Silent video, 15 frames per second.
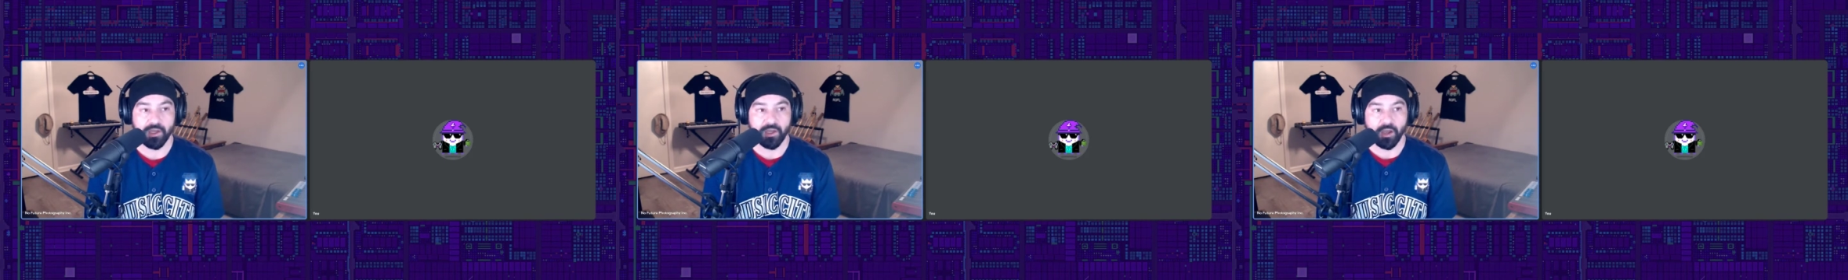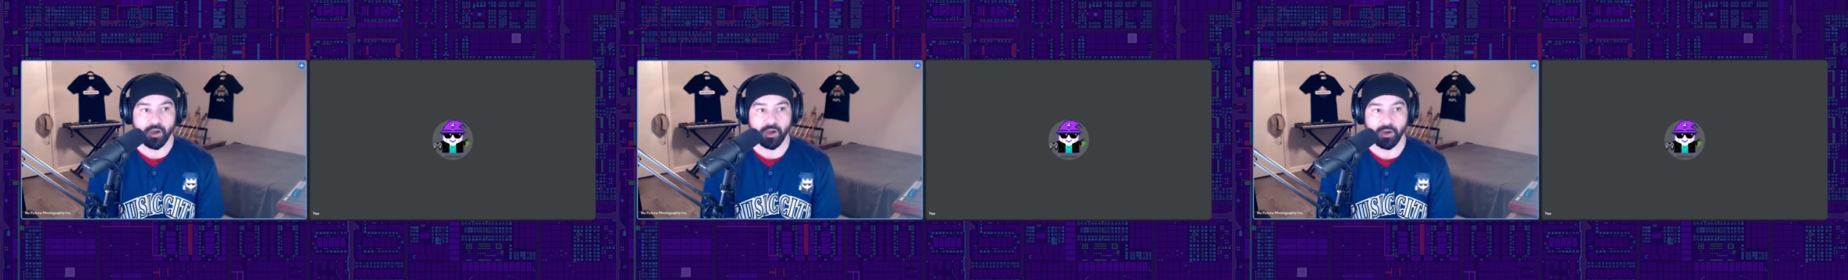
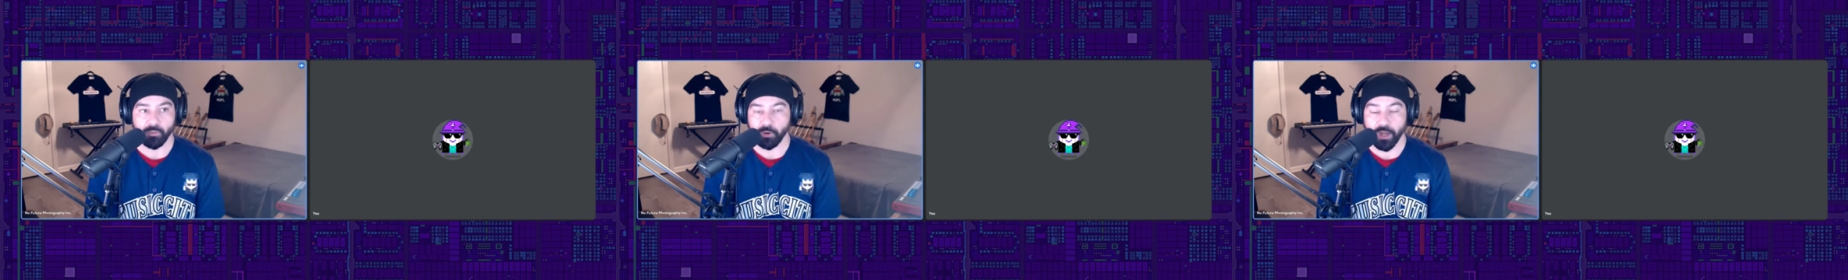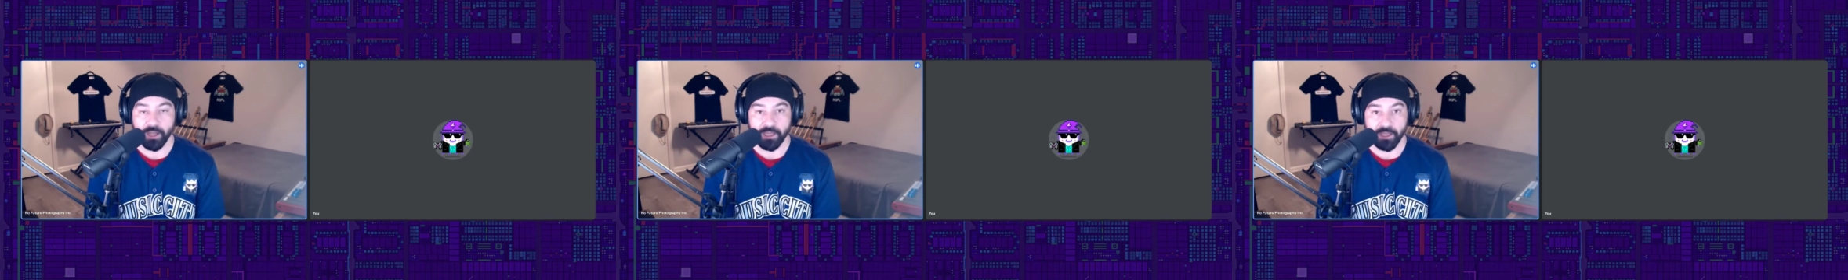
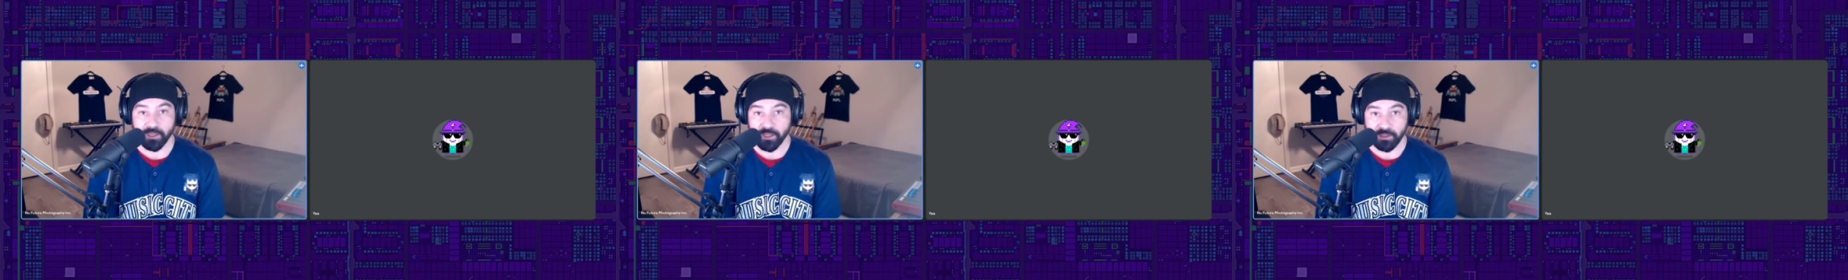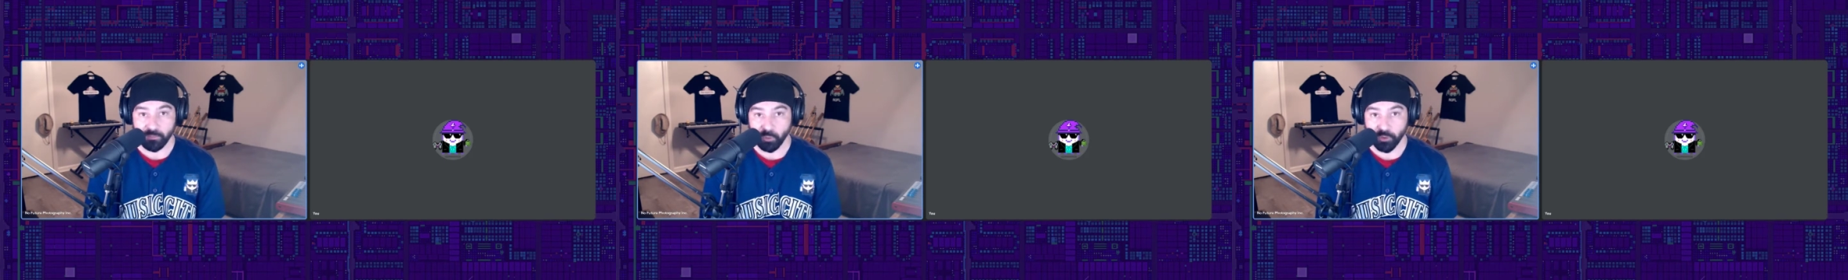We're not
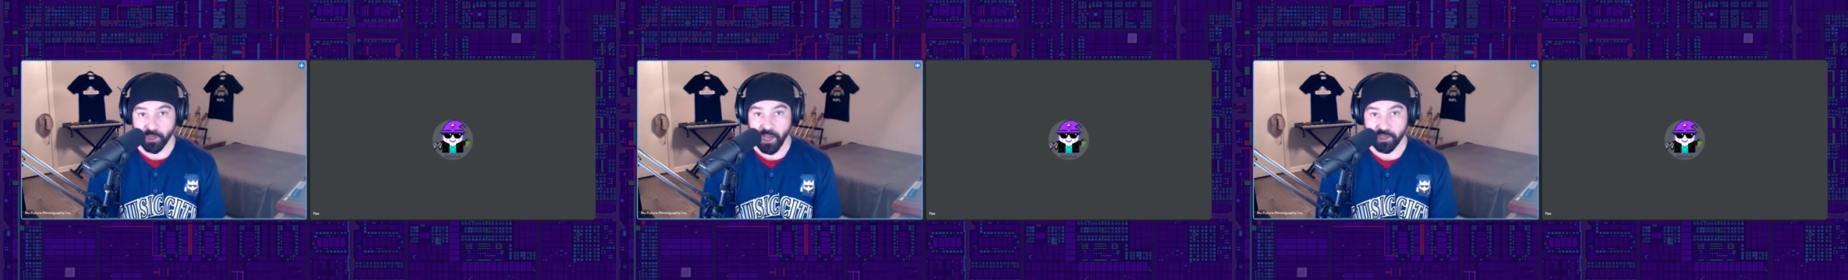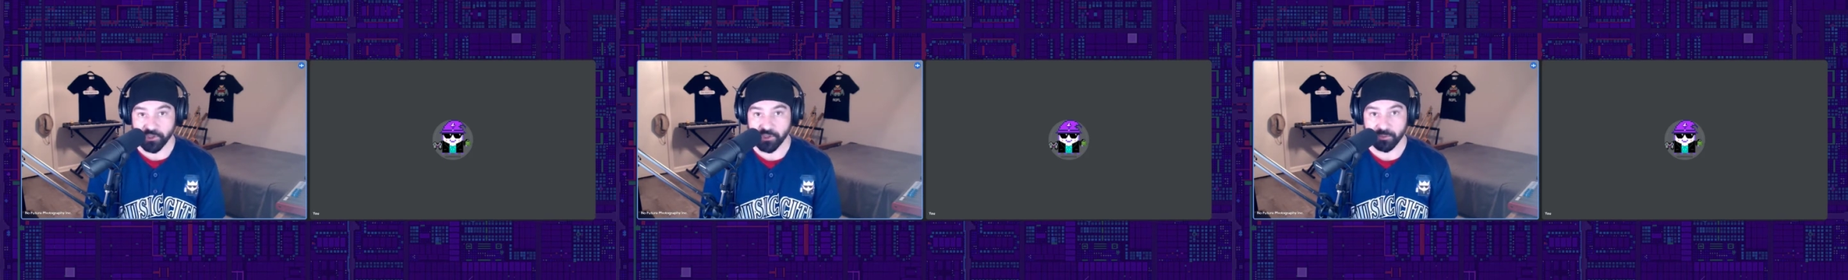getting any more
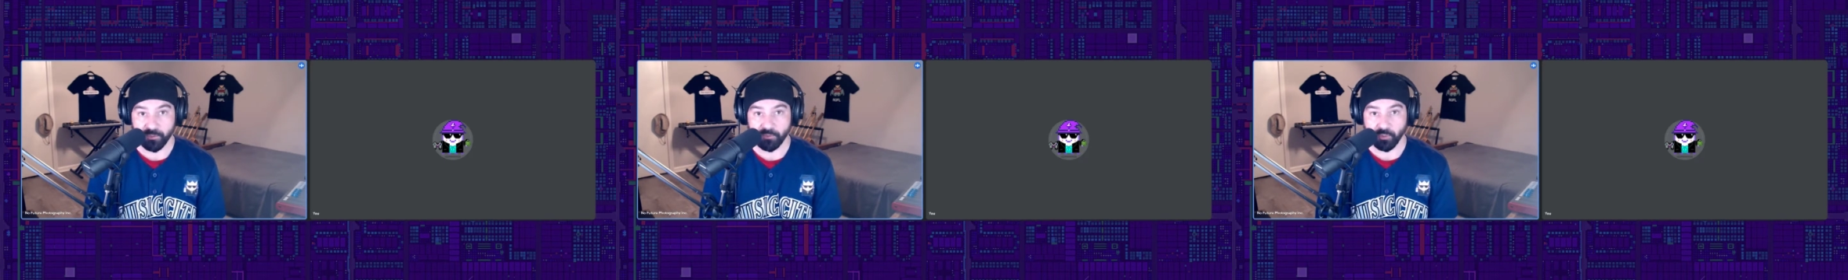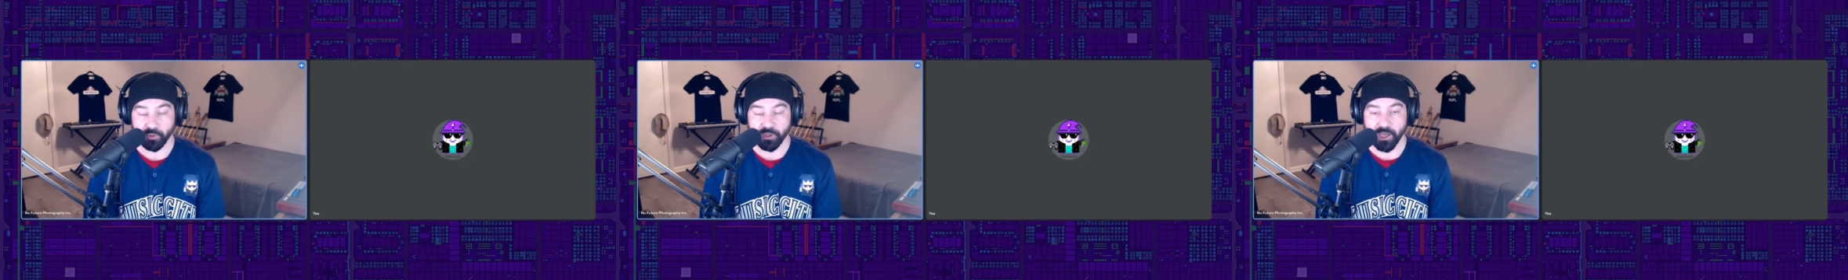Gotchis
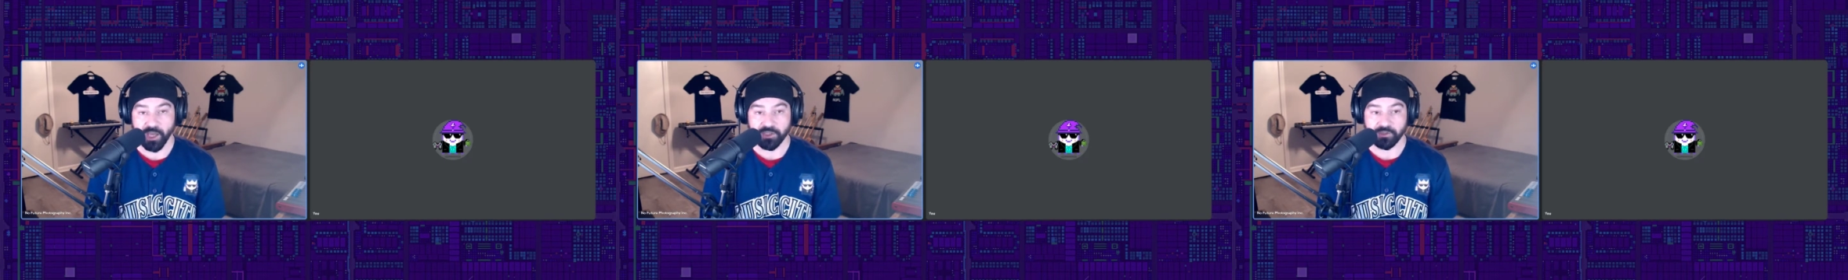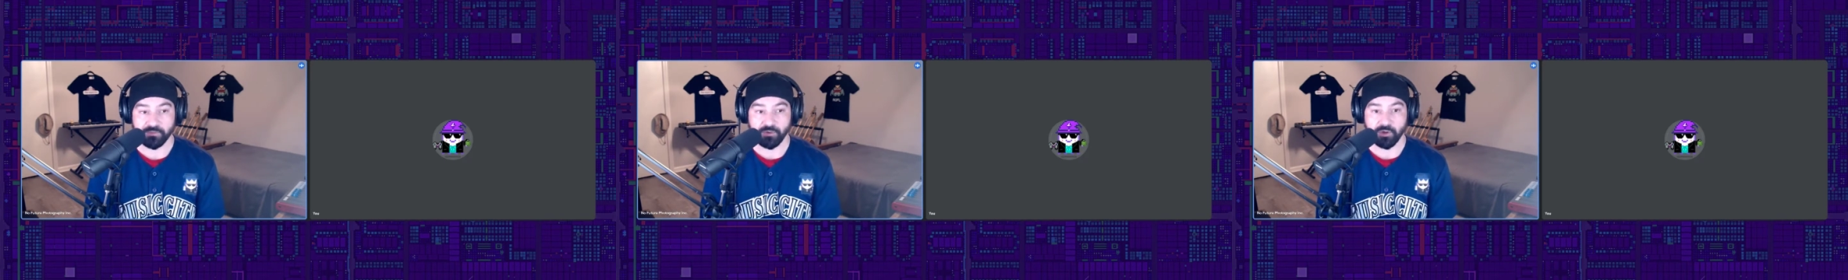before the
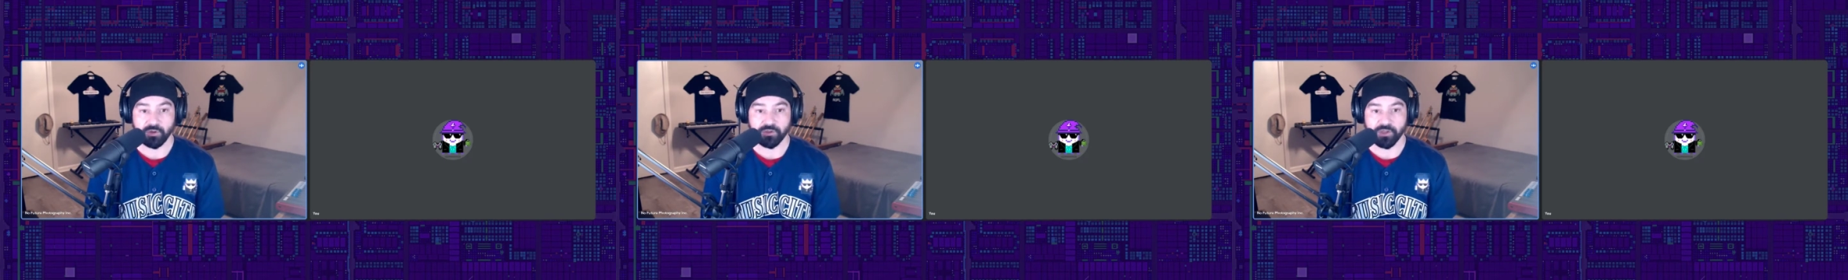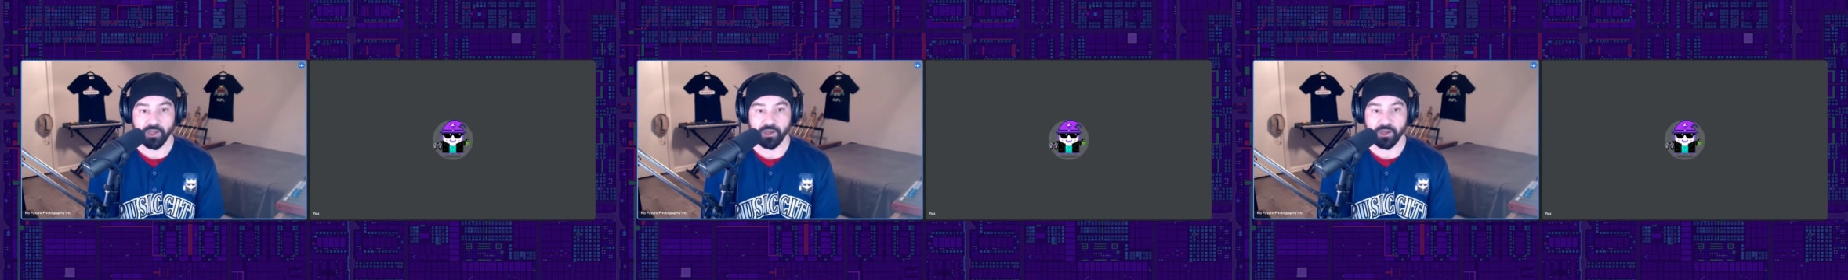Gotchiverse,